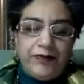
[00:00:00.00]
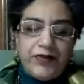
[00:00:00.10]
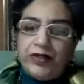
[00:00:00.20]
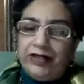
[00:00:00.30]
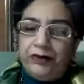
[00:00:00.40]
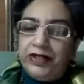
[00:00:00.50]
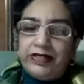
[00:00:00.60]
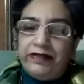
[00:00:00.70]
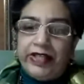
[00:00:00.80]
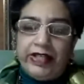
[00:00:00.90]
So that one
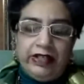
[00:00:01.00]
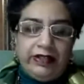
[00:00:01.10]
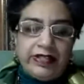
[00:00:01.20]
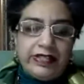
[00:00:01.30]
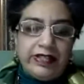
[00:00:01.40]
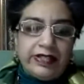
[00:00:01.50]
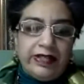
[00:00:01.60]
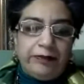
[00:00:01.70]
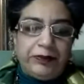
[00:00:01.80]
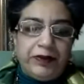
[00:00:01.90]
is very clear as an
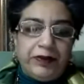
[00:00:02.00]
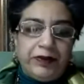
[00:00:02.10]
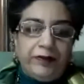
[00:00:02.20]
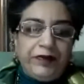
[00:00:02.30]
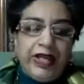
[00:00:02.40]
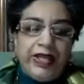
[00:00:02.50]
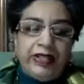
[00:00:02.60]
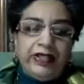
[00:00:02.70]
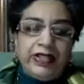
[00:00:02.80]
example. Another